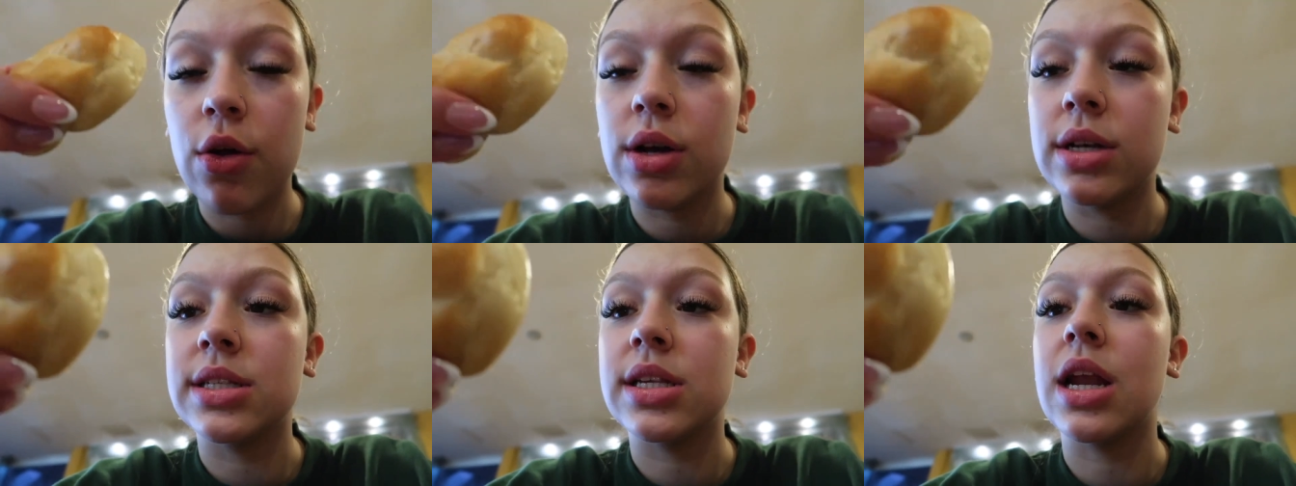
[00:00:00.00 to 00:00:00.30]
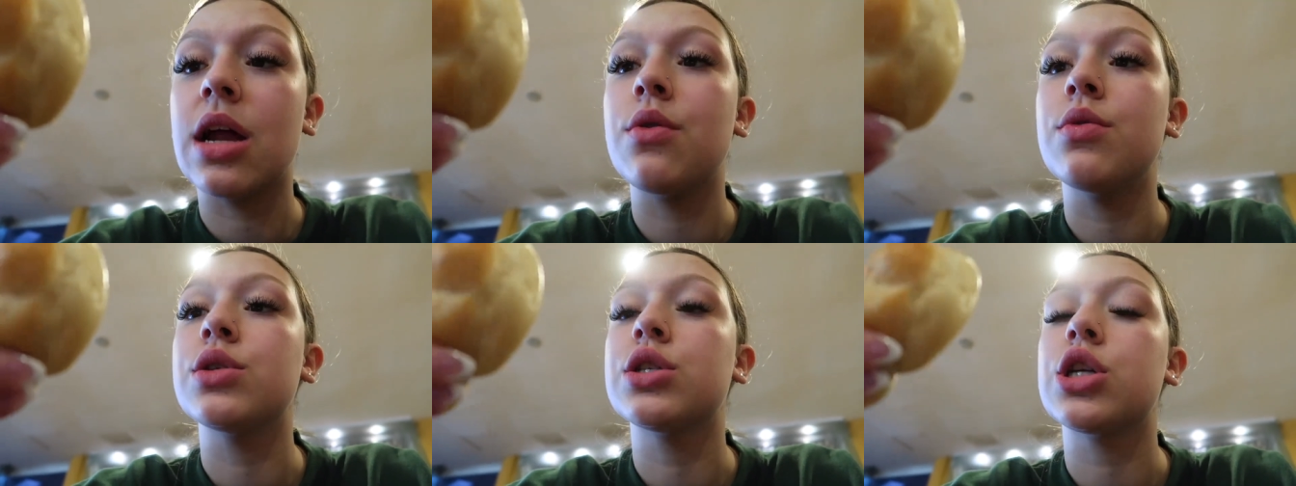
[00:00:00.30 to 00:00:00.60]
because
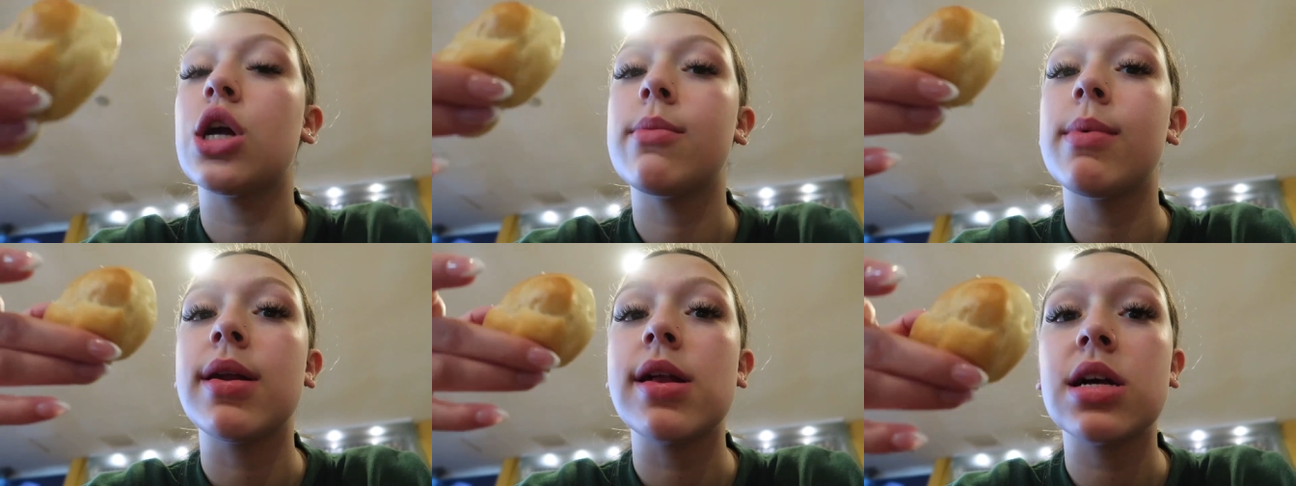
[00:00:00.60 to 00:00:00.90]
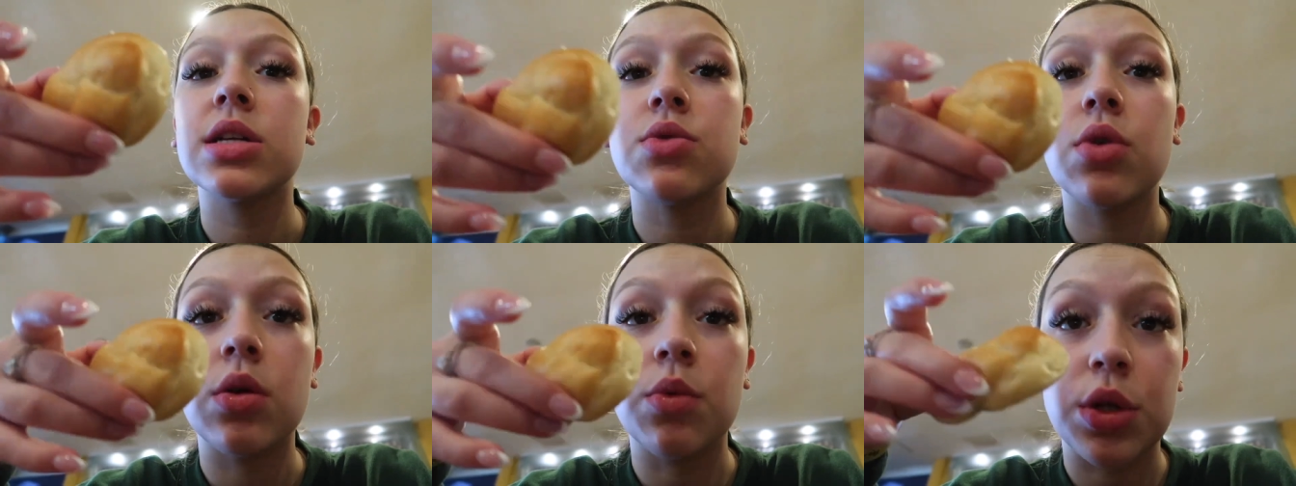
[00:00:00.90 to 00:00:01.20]
I will start my
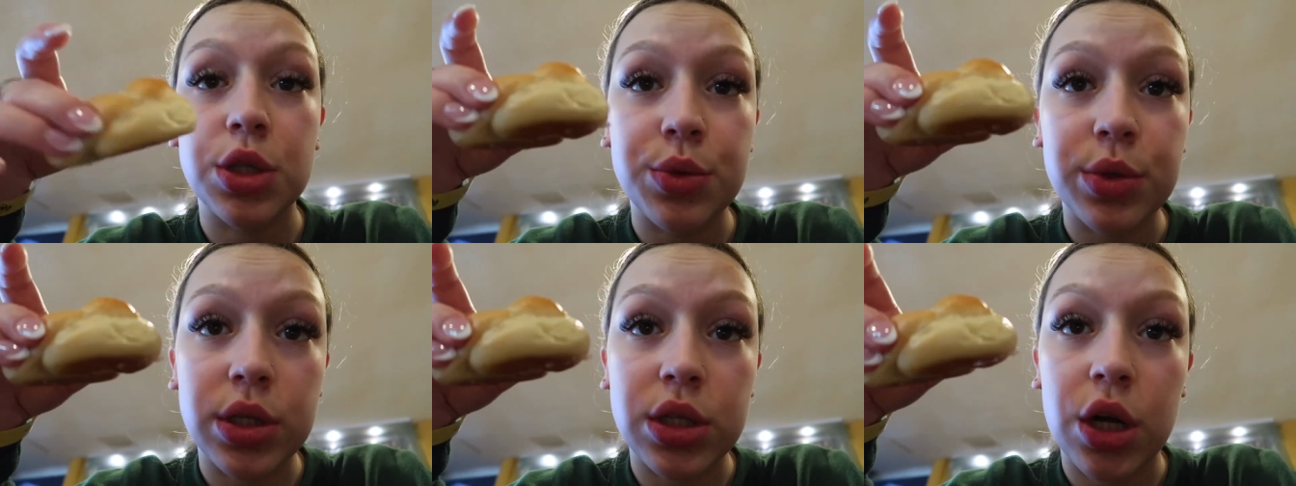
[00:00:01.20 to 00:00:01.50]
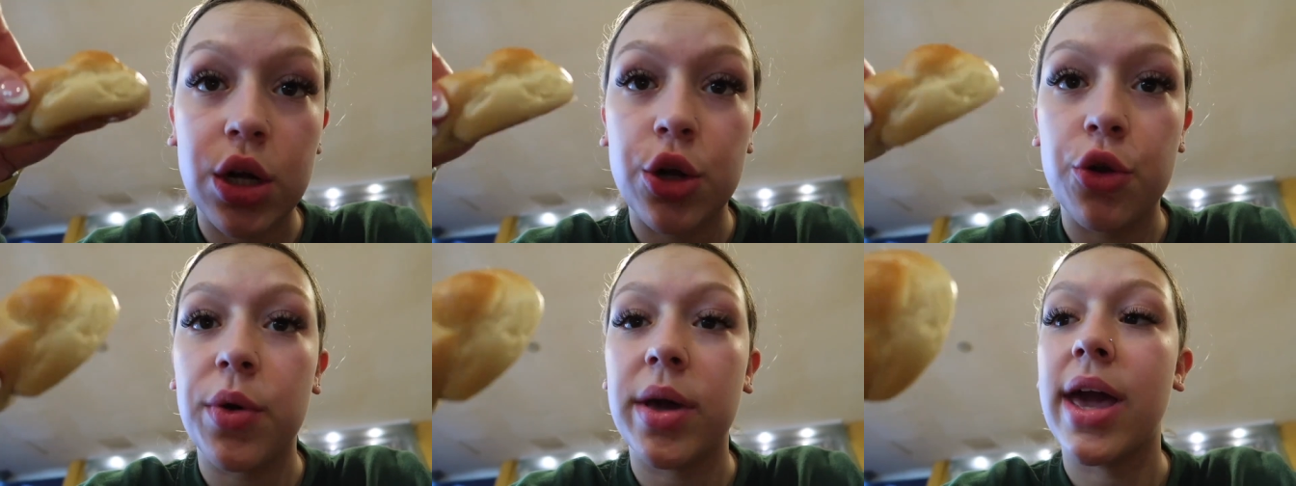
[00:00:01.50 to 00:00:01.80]
next one once we
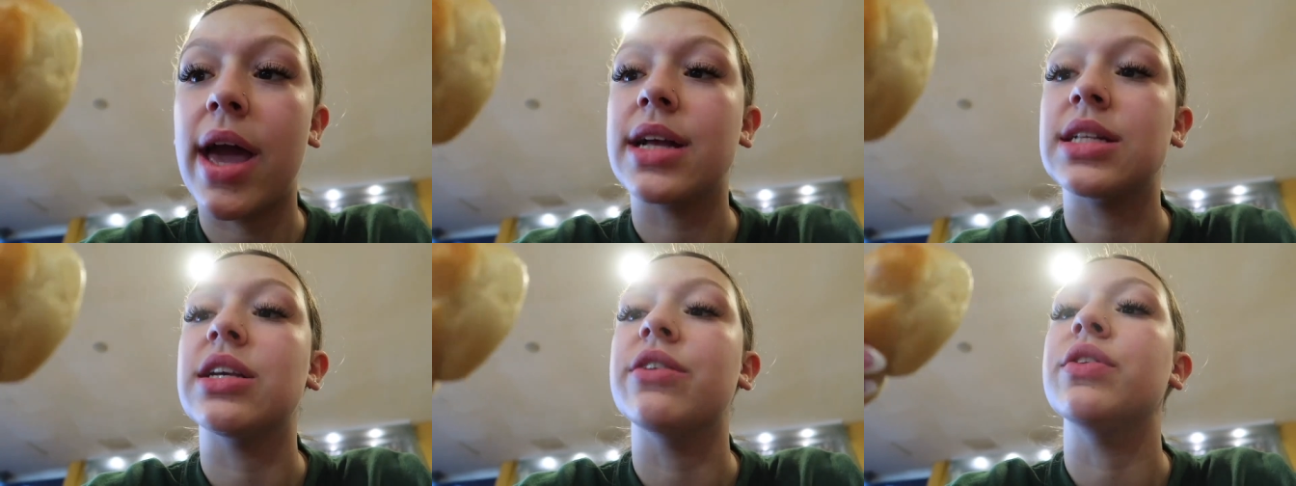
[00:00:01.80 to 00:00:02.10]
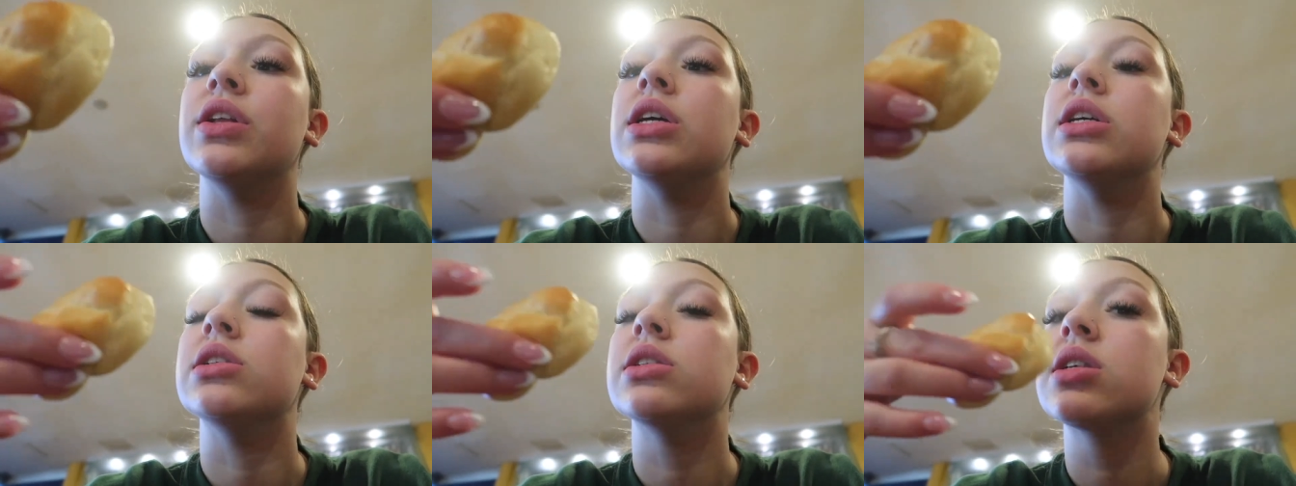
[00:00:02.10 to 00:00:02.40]
start doing
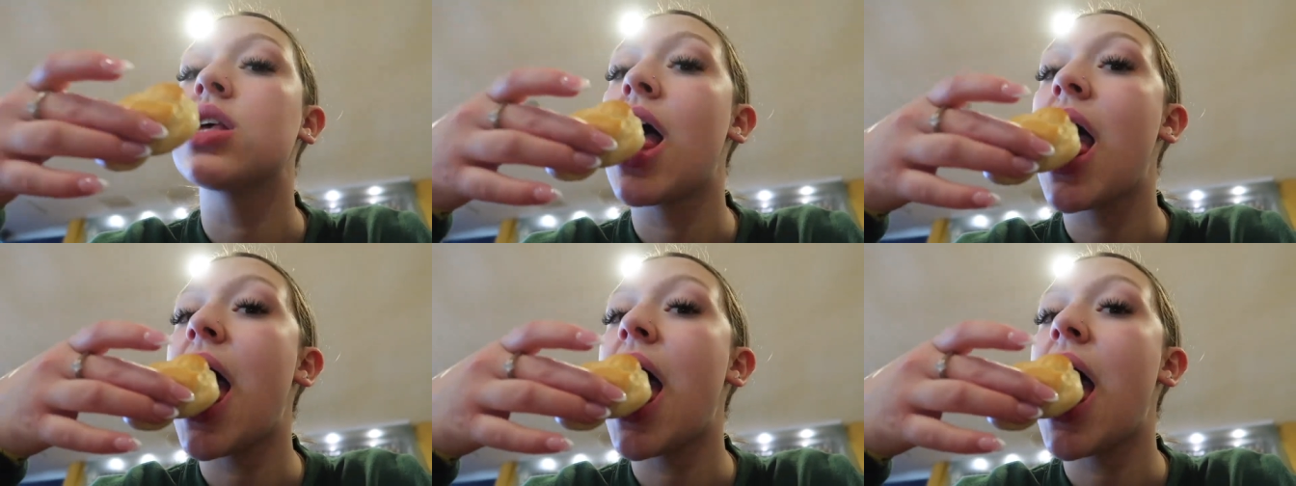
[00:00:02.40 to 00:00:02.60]
activities.